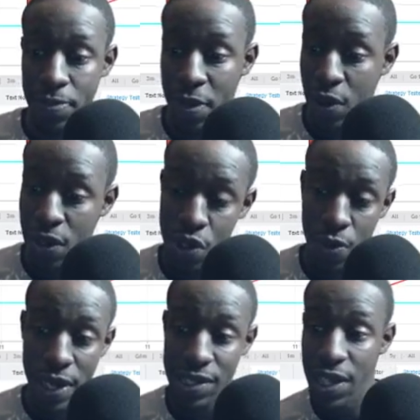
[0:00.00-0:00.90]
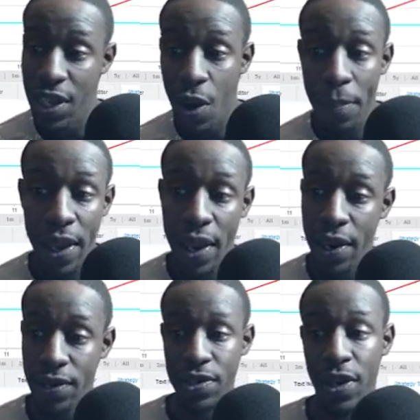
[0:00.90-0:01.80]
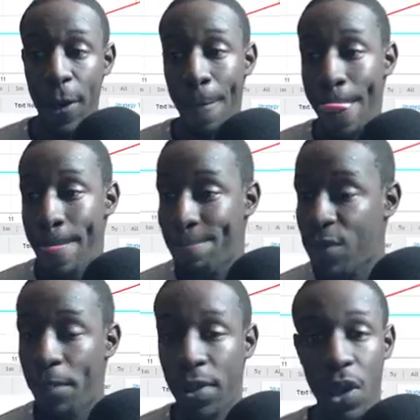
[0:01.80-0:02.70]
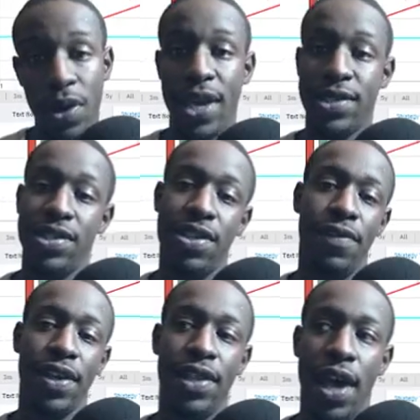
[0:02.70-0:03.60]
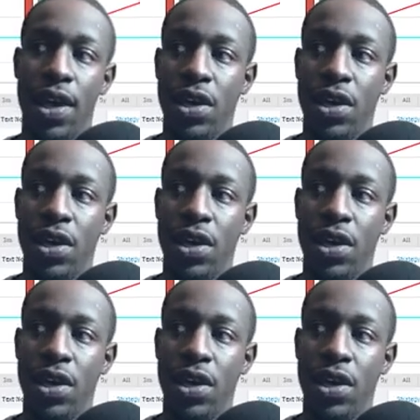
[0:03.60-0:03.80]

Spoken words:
Bitcoin 2x Neo pairs, Poloniex and stuff like that.